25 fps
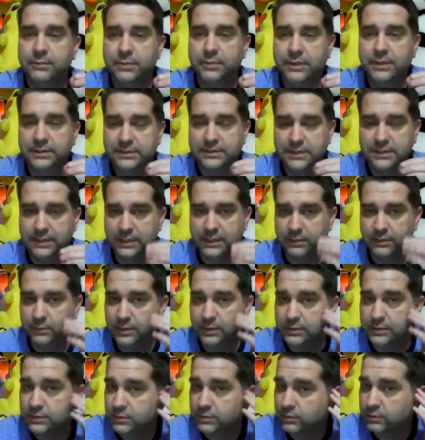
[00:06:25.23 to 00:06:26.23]
But
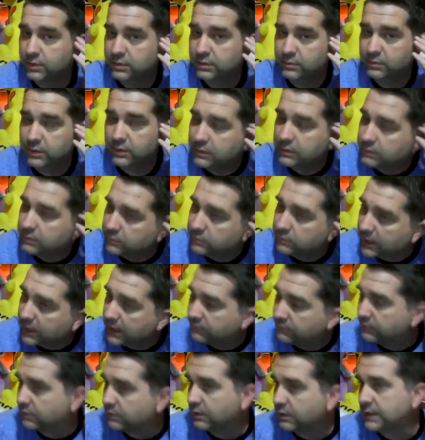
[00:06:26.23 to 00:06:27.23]

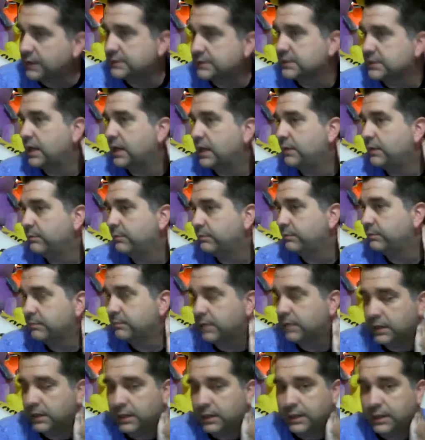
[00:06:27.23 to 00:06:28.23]
we have a great time
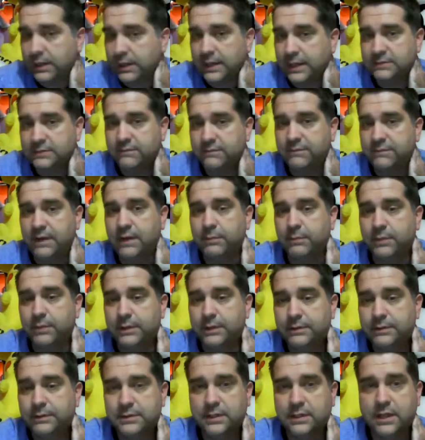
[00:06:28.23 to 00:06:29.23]
as a
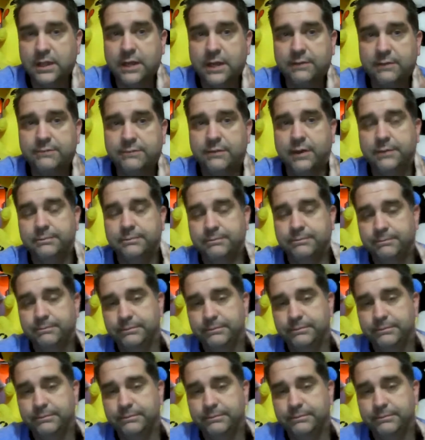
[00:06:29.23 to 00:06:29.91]
family. It's a lot of fun.